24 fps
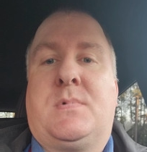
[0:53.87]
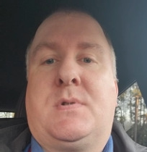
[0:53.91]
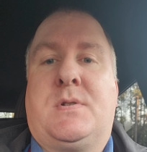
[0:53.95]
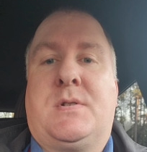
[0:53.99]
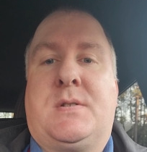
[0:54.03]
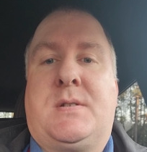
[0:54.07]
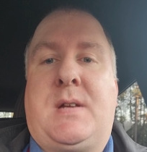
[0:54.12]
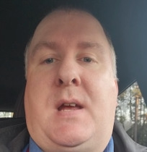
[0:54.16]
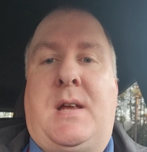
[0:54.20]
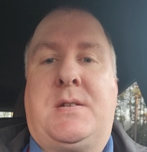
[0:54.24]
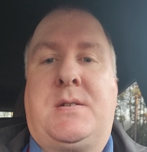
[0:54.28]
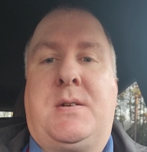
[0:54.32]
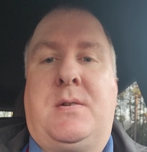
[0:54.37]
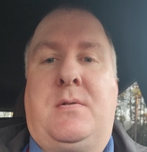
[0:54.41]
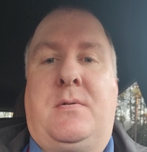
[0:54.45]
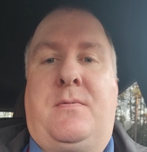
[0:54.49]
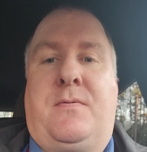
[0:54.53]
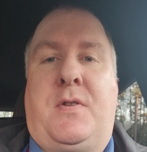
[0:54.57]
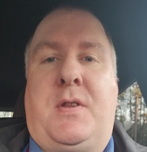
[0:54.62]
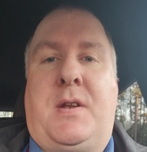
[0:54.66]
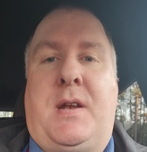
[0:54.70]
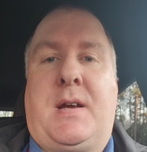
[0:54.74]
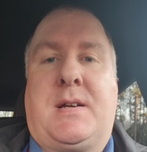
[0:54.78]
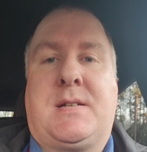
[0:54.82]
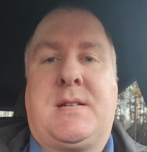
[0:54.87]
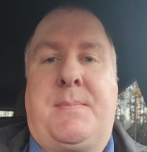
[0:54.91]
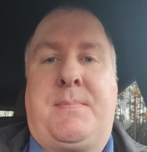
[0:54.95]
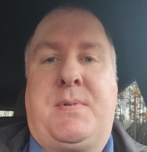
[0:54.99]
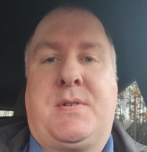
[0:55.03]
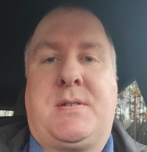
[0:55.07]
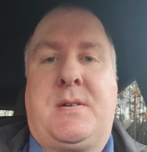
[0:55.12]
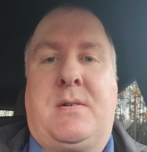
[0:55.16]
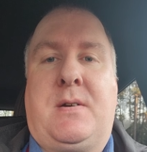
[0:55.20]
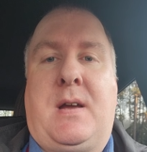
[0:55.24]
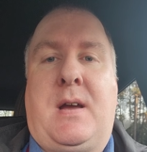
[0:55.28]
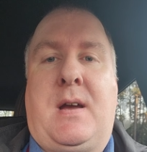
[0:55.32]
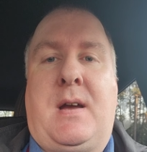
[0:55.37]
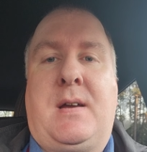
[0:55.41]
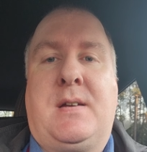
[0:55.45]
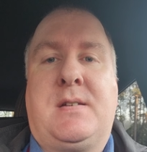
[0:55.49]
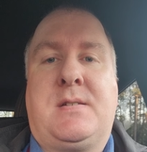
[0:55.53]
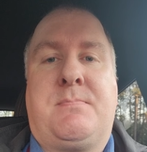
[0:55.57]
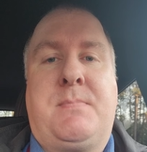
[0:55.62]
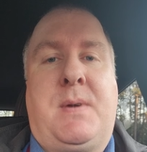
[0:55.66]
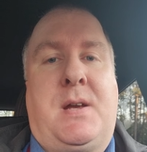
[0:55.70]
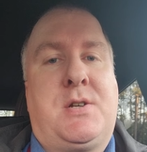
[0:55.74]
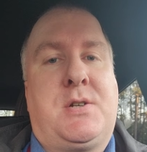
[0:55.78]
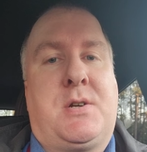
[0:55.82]
Stay tuned for the next episode,
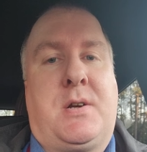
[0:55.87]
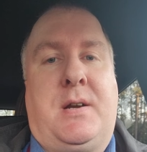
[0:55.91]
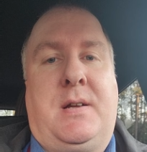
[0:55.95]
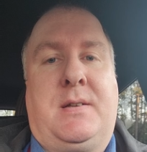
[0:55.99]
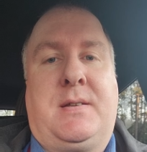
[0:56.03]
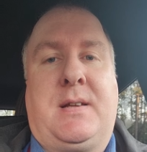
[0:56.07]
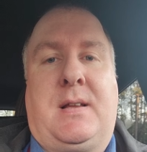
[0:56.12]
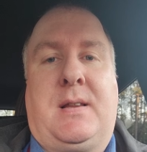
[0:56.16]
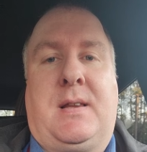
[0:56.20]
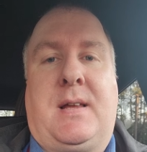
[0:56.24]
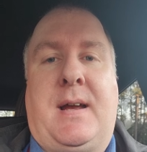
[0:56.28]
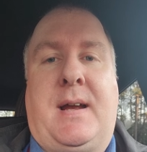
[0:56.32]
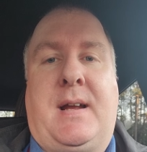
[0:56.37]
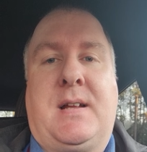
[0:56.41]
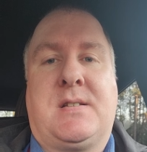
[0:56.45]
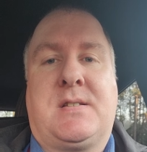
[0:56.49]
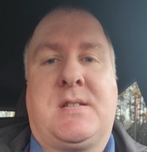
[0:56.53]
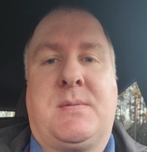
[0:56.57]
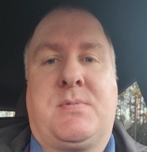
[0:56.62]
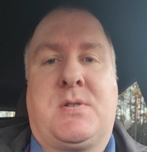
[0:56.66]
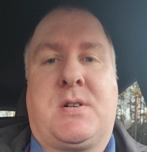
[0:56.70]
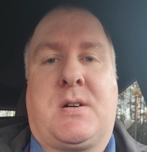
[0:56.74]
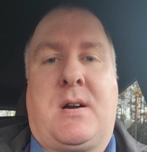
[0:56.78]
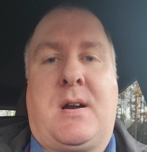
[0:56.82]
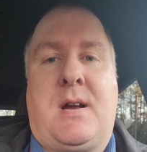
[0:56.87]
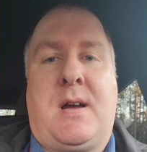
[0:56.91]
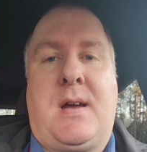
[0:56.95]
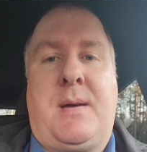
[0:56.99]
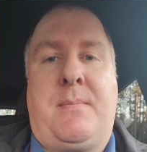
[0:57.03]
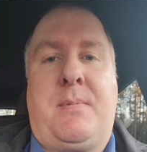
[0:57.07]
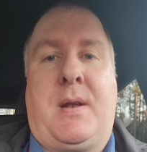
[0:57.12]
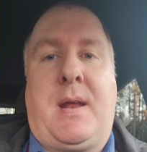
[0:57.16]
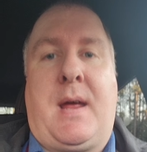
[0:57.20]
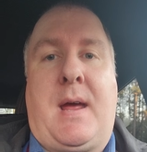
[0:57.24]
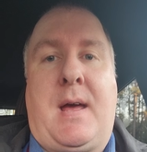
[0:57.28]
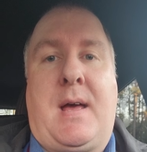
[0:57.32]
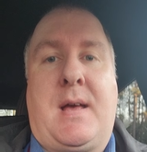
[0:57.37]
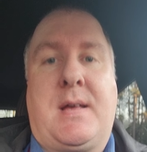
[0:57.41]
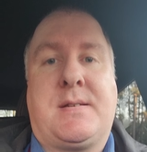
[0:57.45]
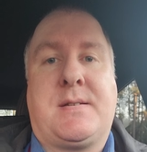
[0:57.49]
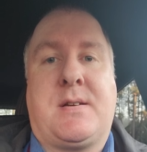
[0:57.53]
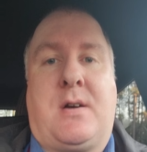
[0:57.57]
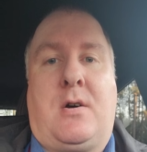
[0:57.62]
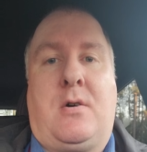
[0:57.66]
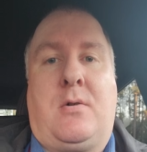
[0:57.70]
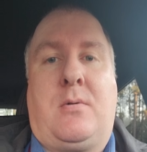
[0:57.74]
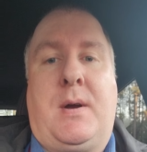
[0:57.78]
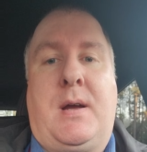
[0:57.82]
guys. Make sure you hit that like and subscribe. And as
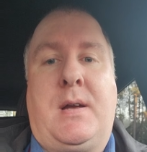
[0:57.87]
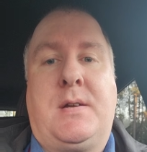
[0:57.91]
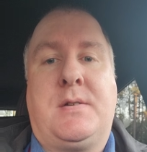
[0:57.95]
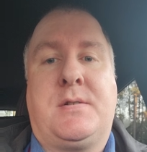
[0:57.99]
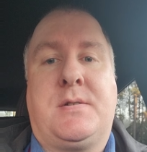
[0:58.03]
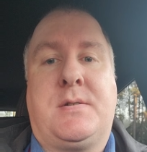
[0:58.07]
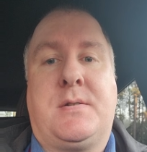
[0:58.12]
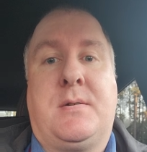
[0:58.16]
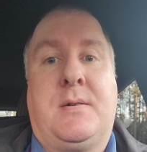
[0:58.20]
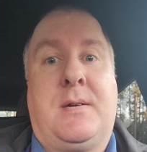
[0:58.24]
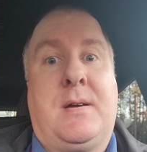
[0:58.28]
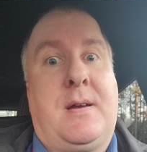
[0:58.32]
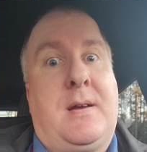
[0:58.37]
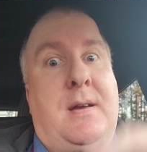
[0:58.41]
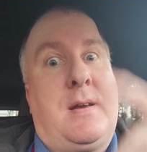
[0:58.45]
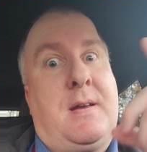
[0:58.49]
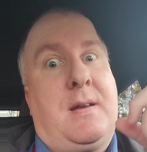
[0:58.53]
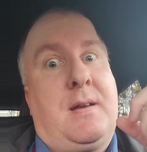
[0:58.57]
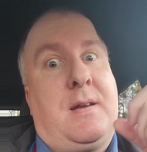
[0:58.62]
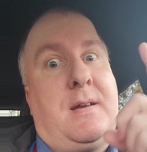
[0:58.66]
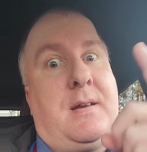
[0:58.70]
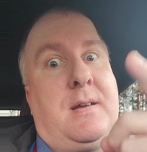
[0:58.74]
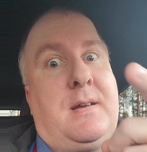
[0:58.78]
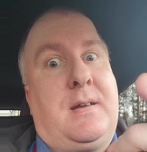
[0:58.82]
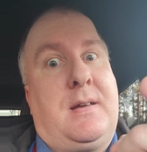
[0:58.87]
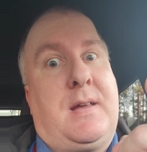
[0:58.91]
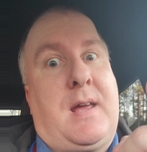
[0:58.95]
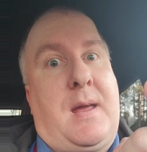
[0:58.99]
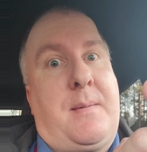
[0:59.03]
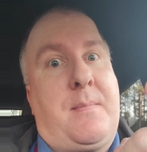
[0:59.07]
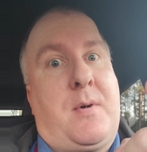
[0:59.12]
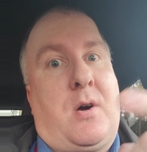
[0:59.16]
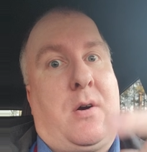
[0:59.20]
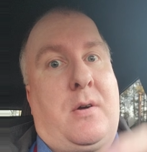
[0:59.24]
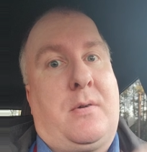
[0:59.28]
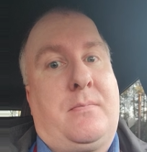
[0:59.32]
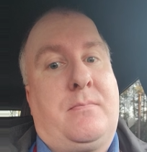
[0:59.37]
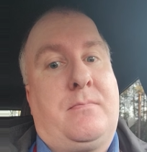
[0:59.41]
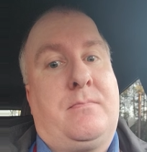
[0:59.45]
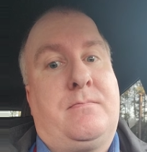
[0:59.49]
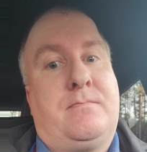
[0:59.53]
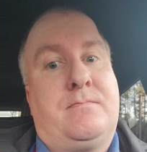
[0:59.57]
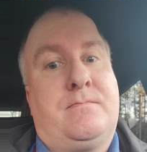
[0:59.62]
always, game on.